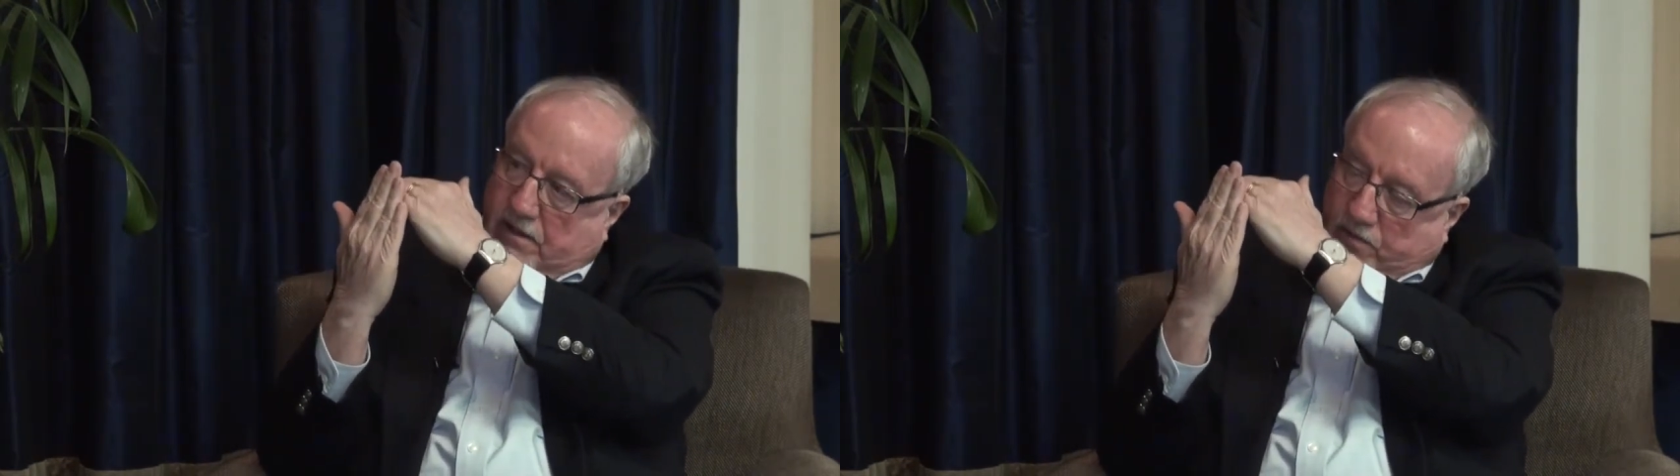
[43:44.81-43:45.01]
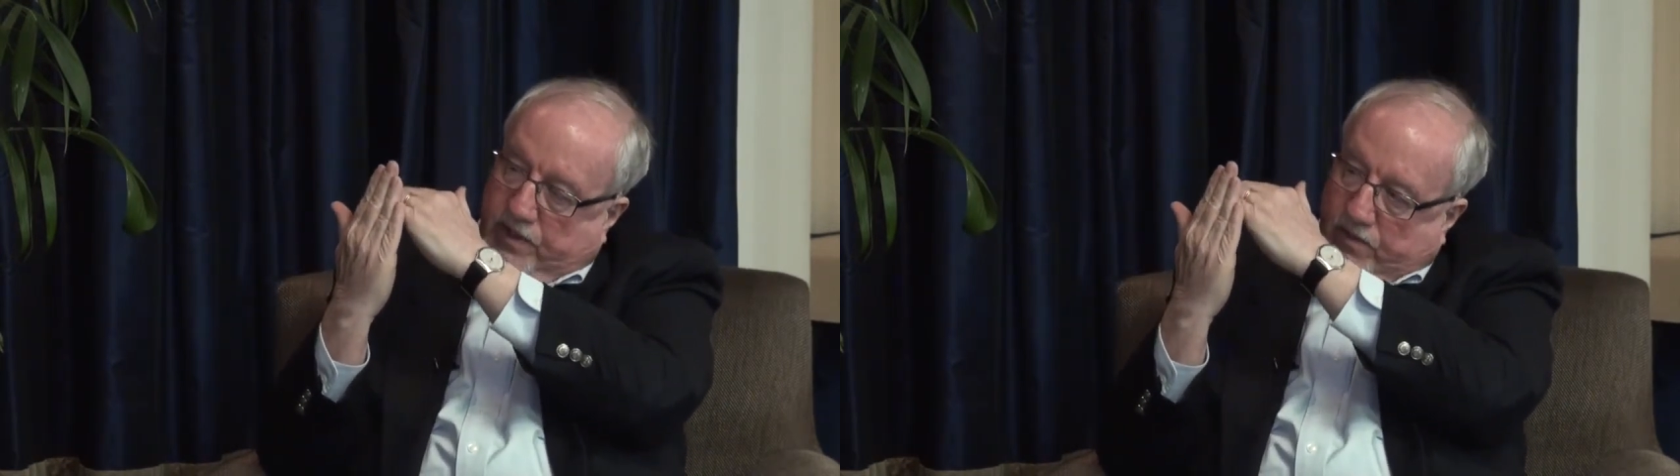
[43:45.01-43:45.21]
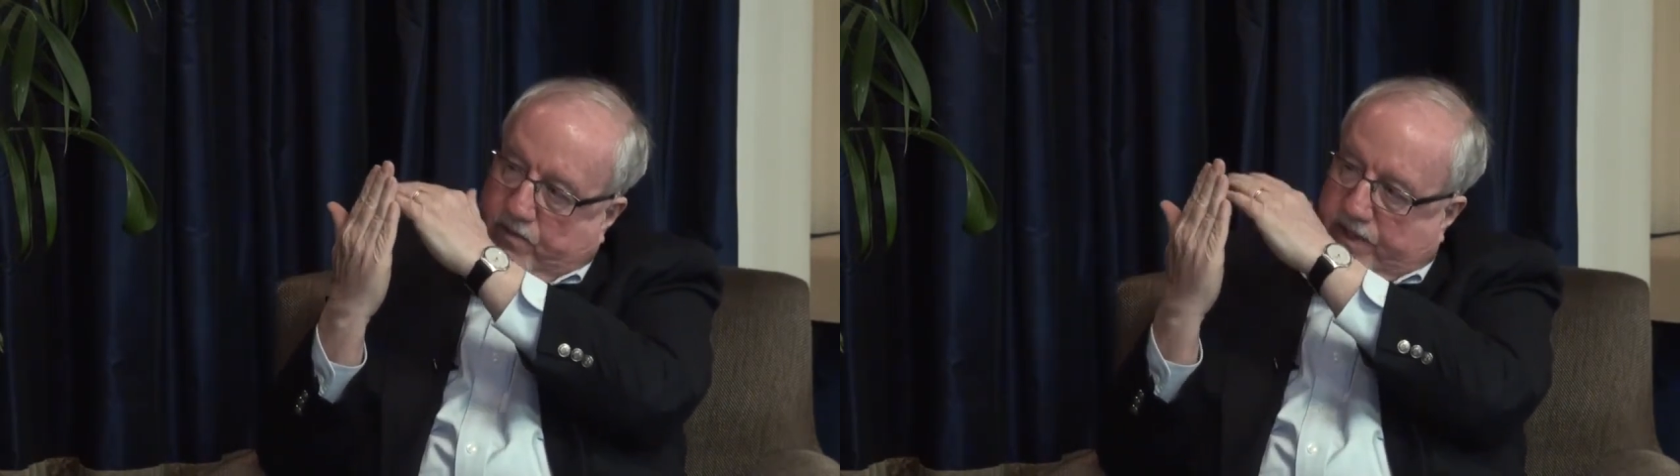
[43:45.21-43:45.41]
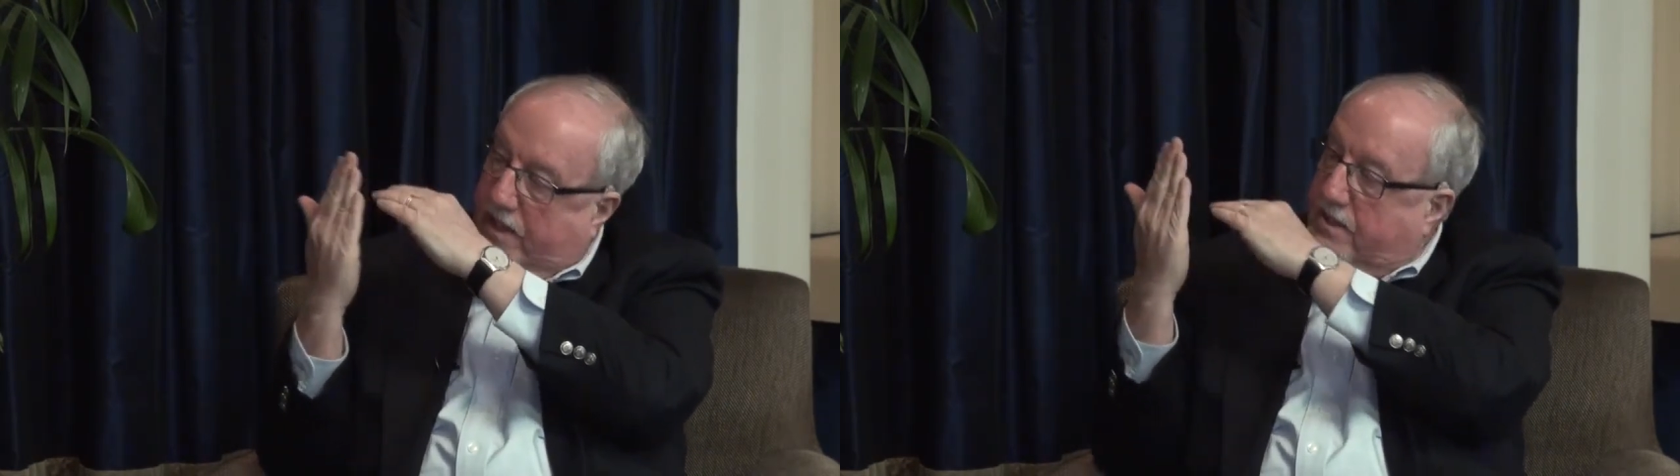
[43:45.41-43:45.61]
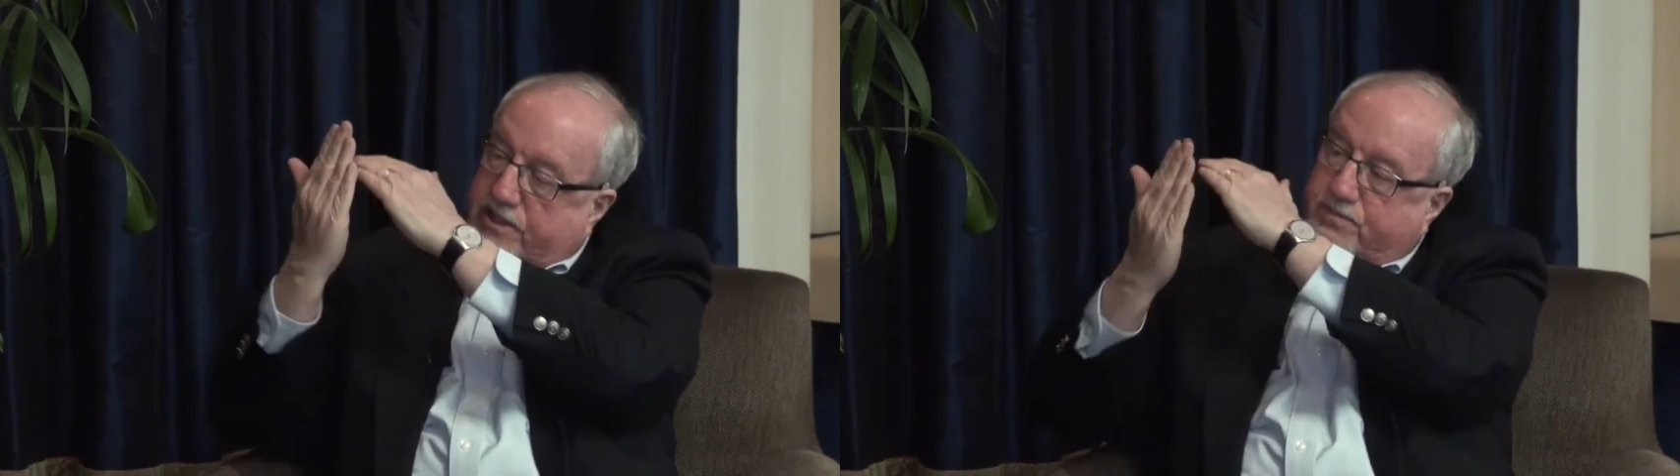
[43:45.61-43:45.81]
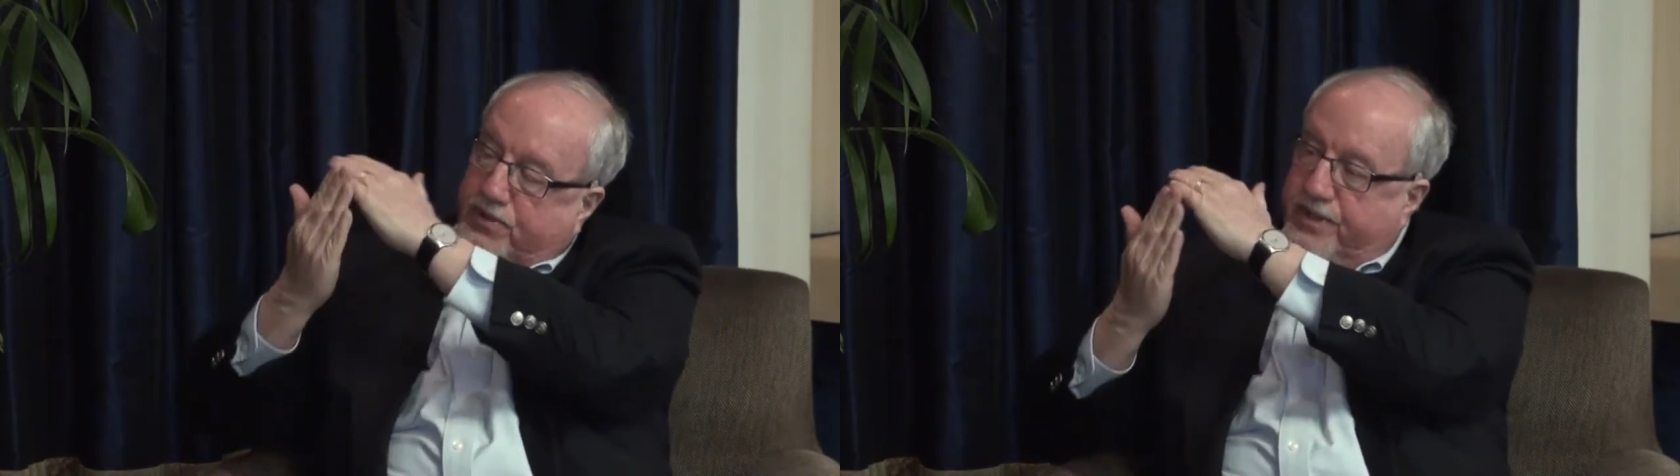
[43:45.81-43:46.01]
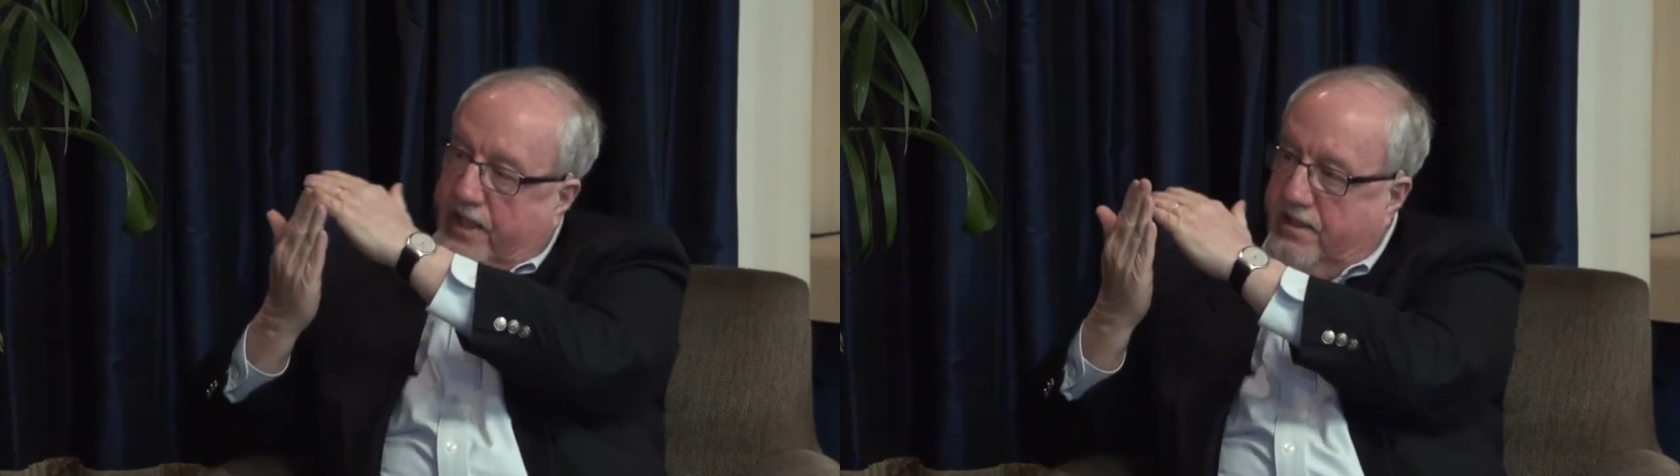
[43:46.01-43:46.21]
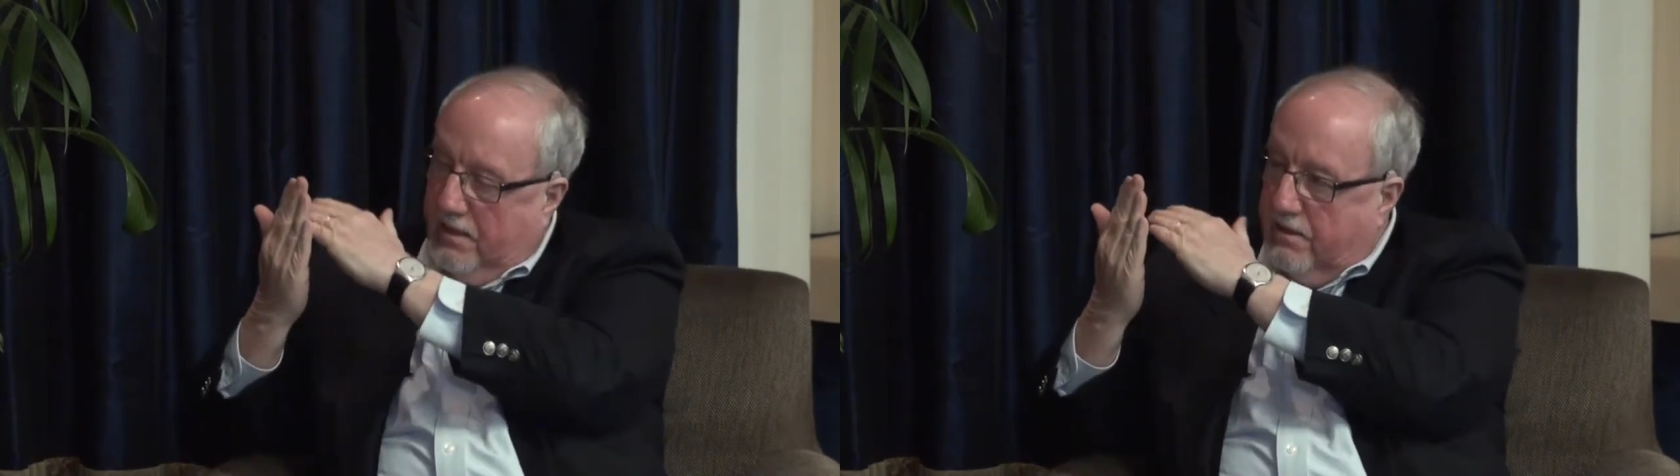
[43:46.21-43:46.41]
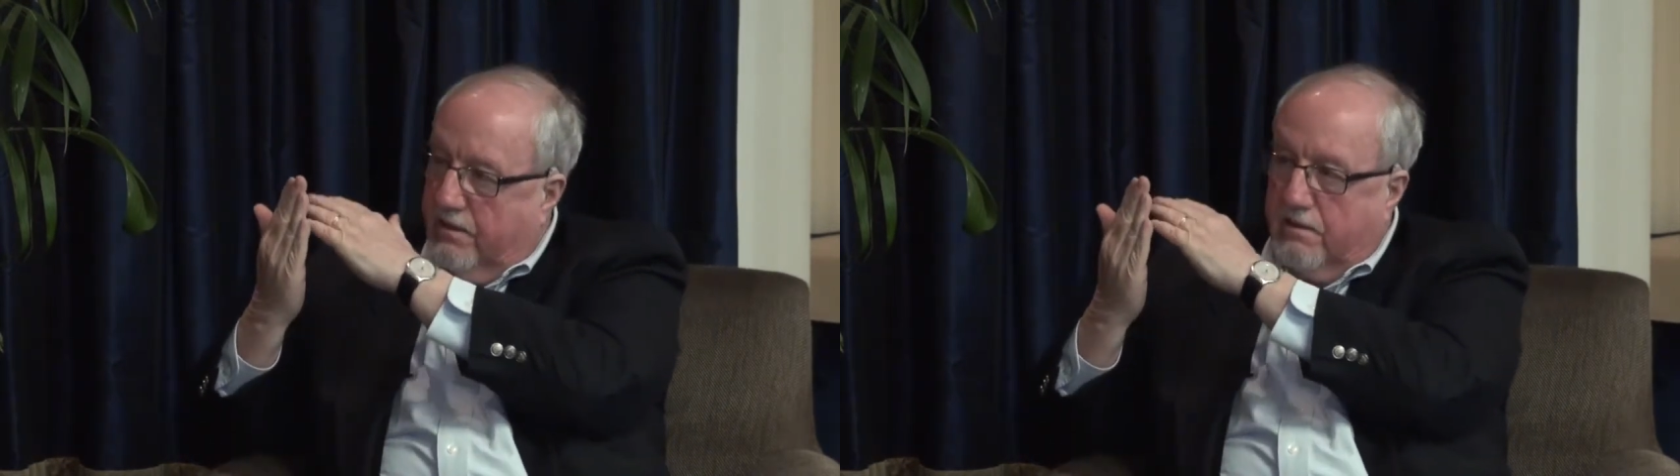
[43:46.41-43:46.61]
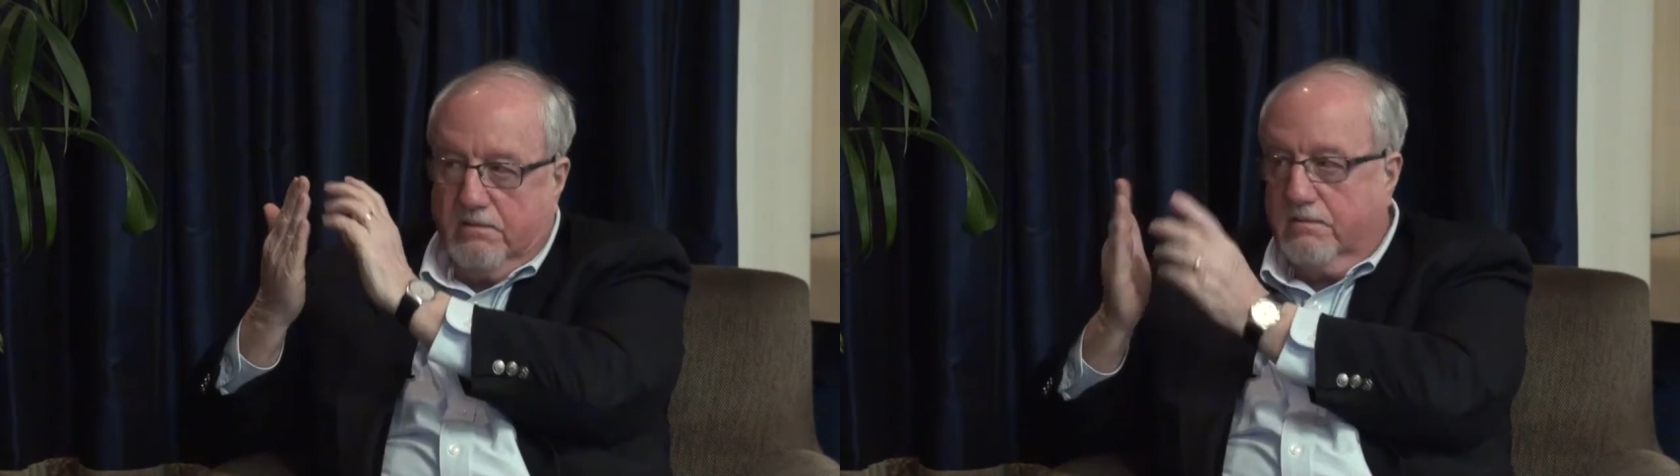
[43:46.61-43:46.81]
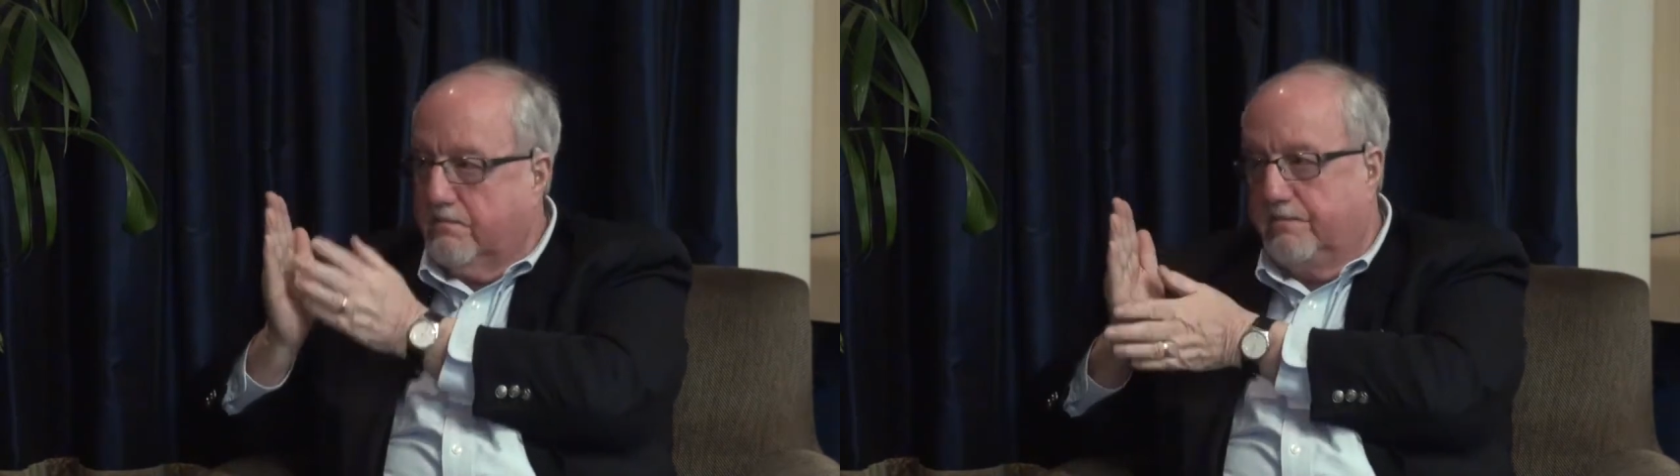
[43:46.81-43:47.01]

within this particular